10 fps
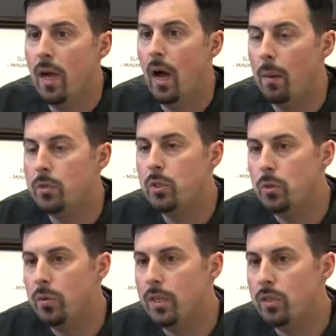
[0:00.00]
up
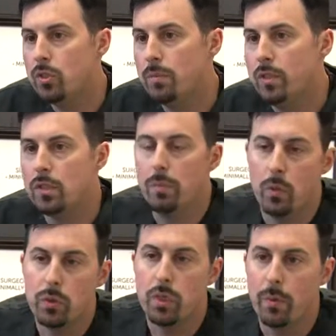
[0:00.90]
to the instruments as
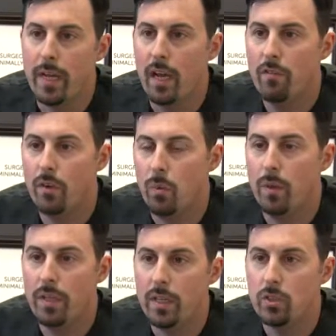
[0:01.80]
opposed to going after it
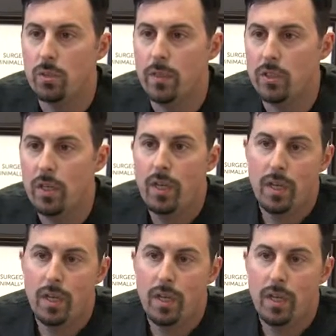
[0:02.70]
with the instruments,